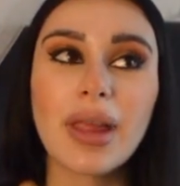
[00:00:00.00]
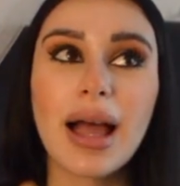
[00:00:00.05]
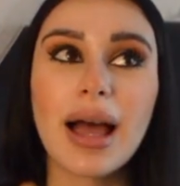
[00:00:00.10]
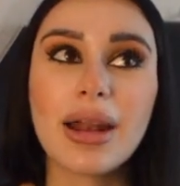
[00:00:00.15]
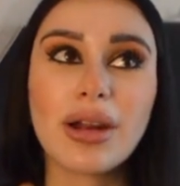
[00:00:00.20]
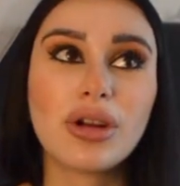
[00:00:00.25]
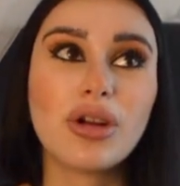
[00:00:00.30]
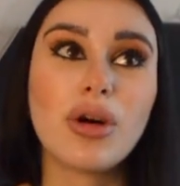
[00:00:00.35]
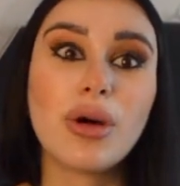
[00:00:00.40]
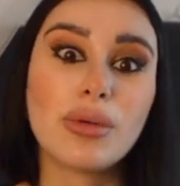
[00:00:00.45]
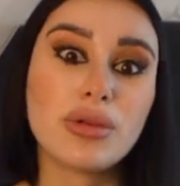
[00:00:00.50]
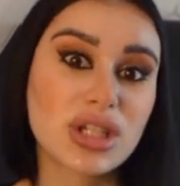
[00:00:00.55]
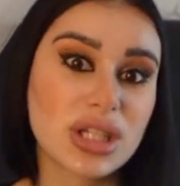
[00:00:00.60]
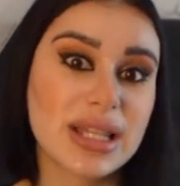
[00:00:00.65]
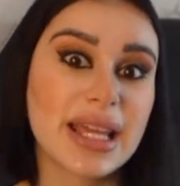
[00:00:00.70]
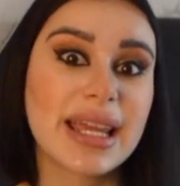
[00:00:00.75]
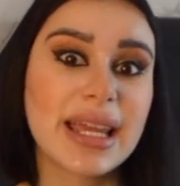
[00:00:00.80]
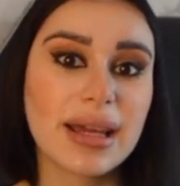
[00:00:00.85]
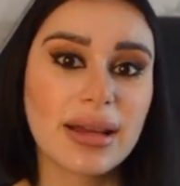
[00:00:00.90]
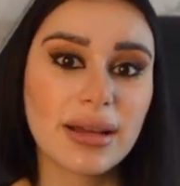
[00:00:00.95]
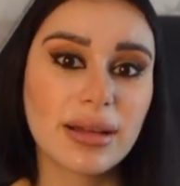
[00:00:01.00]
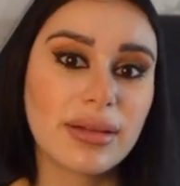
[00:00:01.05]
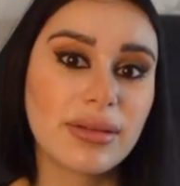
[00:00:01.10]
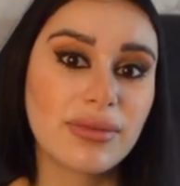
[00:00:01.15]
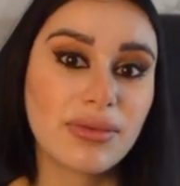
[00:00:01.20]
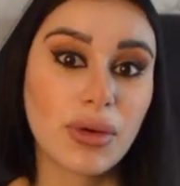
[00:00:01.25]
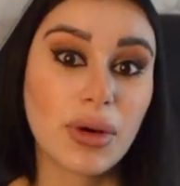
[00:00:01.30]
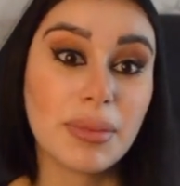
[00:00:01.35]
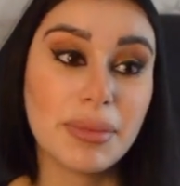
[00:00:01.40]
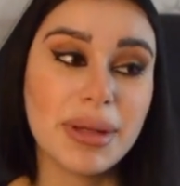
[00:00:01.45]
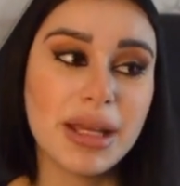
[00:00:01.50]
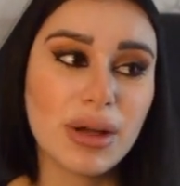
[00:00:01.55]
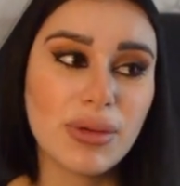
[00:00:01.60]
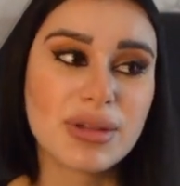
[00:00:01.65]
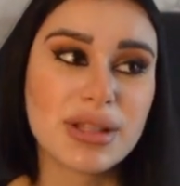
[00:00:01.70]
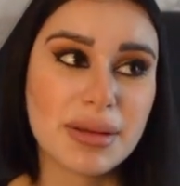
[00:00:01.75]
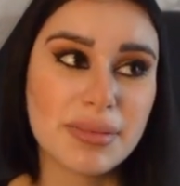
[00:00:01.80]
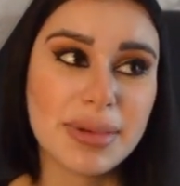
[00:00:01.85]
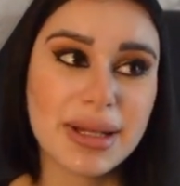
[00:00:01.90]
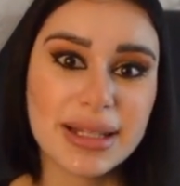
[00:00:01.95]
don't know, it was just like, for me it
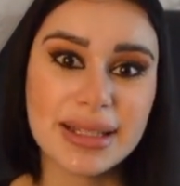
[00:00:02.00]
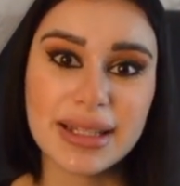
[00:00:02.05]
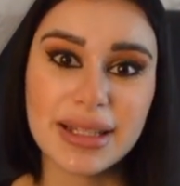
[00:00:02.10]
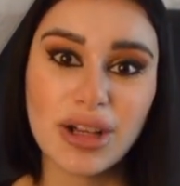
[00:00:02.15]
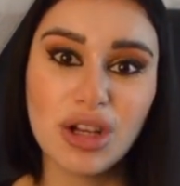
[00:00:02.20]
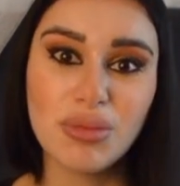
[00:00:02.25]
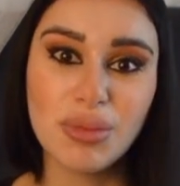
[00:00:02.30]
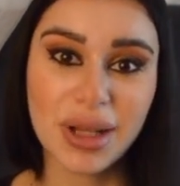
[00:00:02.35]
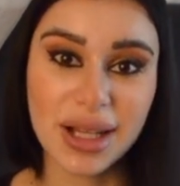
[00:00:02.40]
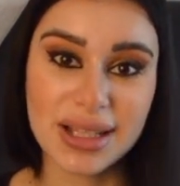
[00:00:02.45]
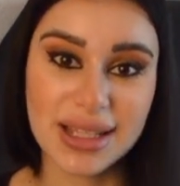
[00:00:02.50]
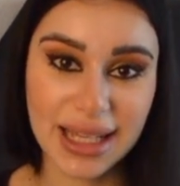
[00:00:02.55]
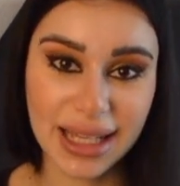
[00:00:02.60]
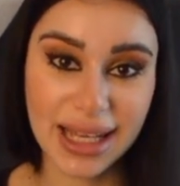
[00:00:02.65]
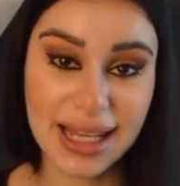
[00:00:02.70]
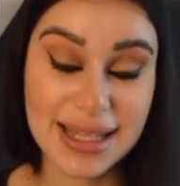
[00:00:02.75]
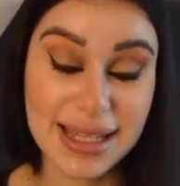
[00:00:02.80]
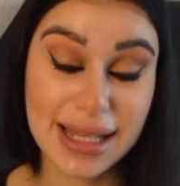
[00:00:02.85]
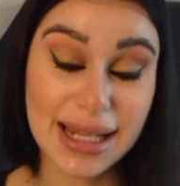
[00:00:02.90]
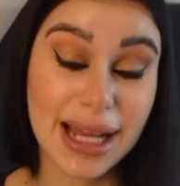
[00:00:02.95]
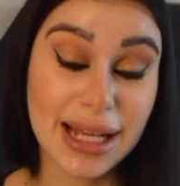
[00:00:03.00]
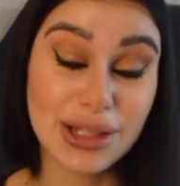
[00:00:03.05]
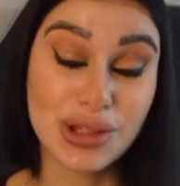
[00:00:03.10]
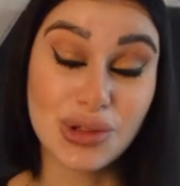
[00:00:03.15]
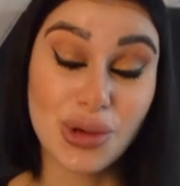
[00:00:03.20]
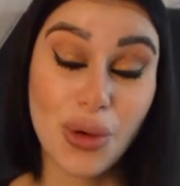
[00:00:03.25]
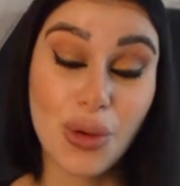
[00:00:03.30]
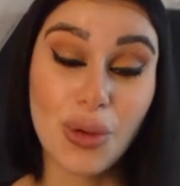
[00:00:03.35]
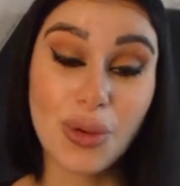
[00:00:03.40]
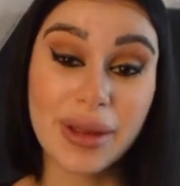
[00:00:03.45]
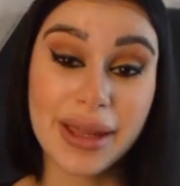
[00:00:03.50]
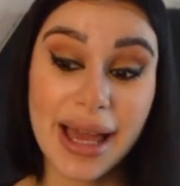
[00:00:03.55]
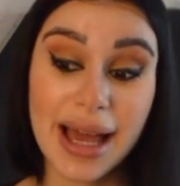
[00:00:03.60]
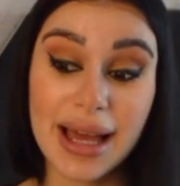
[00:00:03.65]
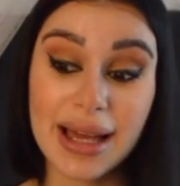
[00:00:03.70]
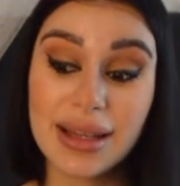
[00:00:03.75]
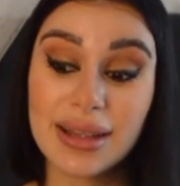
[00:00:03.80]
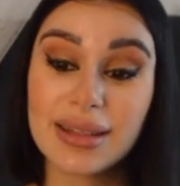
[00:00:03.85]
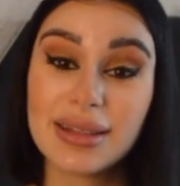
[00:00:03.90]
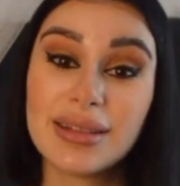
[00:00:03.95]
was a big deal because, like I said, I don't
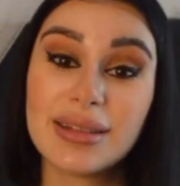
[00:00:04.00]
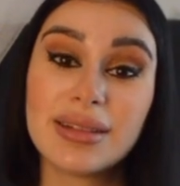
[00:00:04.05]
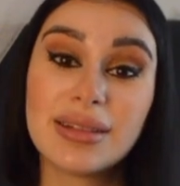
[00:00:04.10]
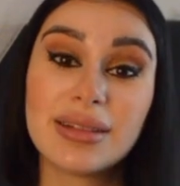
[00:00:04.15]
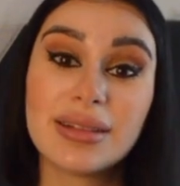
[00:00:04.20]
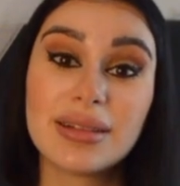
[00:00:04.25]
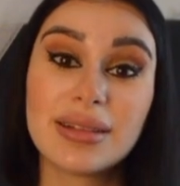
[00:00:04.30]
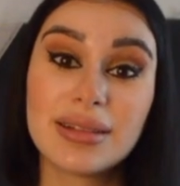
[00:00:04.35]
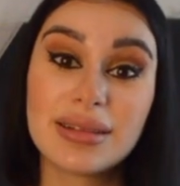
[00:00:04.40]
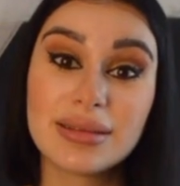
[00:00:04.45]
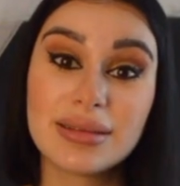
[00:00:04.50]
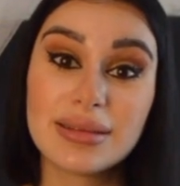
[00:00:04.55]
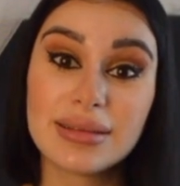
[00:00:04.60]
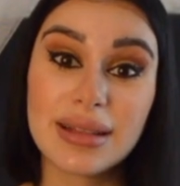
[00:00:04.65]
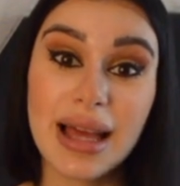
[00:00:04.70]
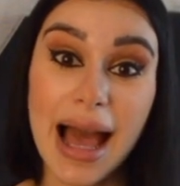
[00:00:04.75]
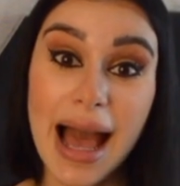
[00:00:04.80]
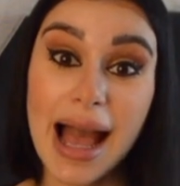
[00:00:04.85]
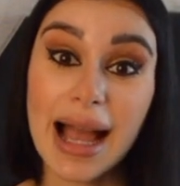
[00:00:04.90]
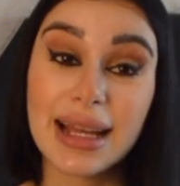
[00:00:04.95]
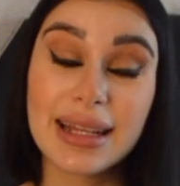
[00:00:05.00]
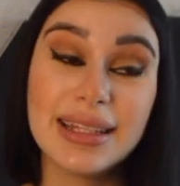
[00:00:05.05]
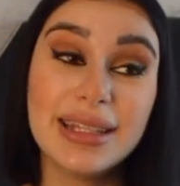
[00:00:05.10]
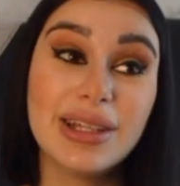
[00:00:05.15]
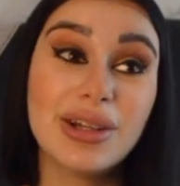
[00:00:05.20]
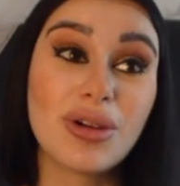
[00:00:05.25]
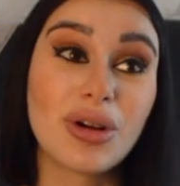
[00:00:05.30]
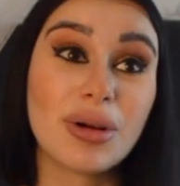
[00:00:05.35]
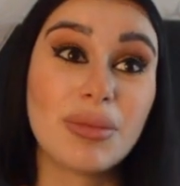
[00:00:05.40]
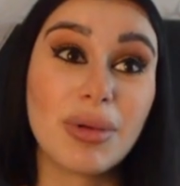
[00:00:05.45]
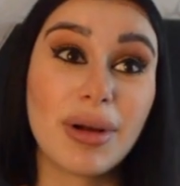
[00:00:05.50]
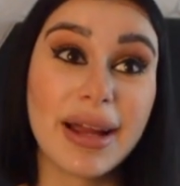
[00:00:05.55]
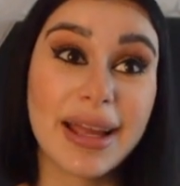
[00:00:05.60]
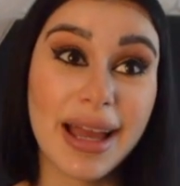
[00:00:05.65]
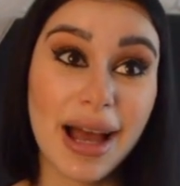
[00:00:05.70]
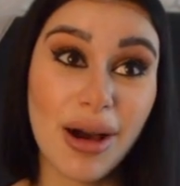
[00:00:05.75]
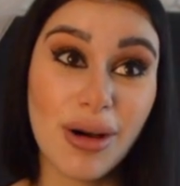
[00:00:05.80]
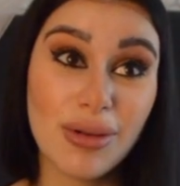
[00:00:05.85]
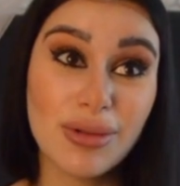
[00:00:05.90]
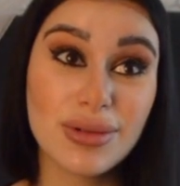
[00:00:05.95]
get acne or
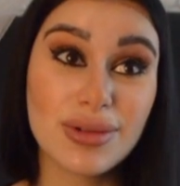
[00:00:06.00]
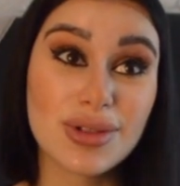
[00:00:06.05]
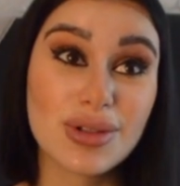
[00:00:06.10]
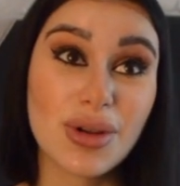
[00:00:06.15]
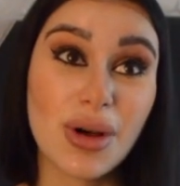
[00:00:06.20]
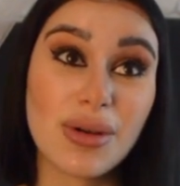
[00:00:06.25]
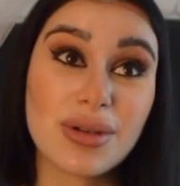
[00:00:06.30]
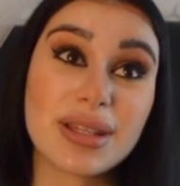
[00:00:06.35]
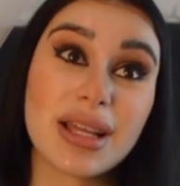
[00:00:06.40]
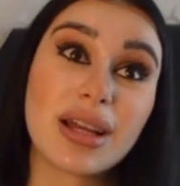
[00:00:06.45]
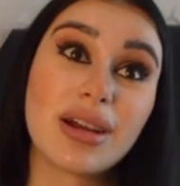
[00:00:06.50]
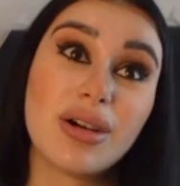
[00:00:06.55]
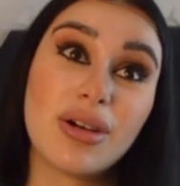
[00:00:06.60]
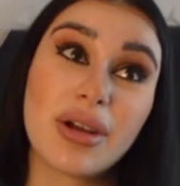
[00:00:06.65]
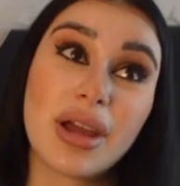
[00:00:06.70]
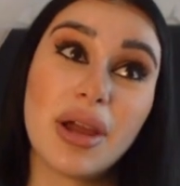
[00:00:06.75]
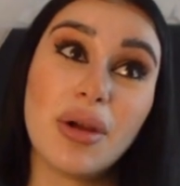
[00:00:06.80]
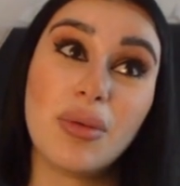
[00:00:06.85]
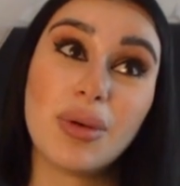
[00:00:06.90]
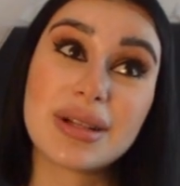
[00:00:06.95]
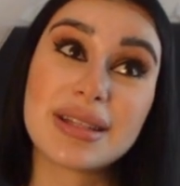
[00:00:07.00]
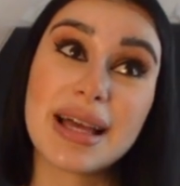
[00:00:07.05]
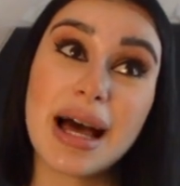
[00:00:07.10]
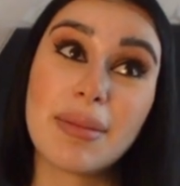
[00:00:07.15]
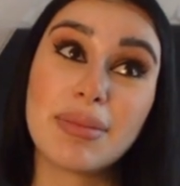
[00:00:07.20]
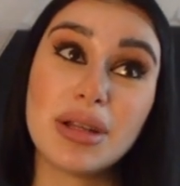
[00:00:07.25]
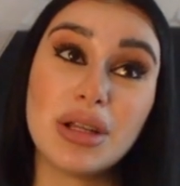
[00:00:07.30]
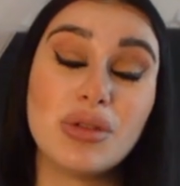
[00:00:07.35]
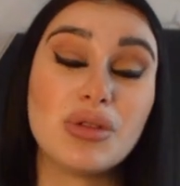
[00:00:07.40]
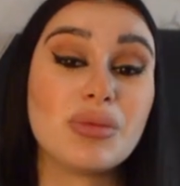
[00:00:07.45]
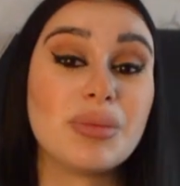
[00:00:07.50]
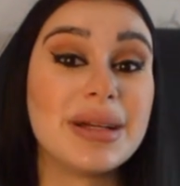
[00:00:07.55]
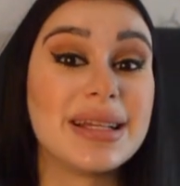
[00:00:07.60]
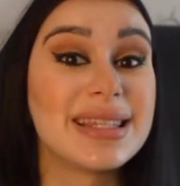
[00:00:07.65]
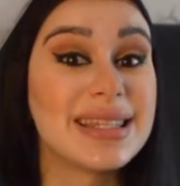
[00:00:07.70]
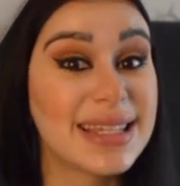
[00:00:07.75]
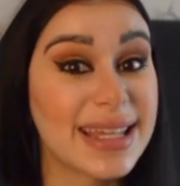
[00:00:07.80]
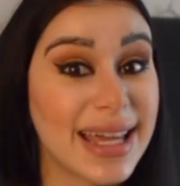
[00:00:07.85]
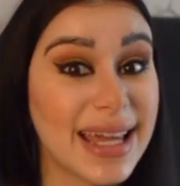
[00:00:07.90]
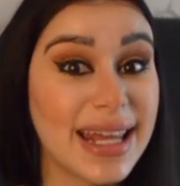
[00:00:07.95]
breakout, so I was like, okay, what's happening with my
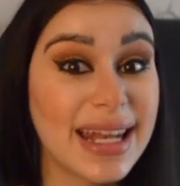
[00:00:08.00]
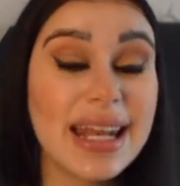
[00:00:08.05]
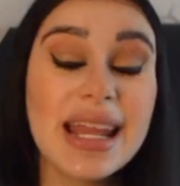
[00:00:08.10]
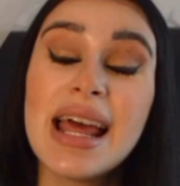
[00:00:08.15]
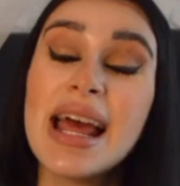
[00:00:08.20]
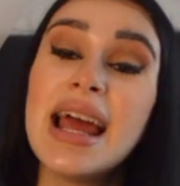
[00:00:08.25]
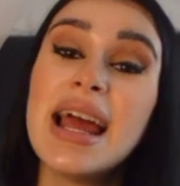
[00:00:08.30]
skin?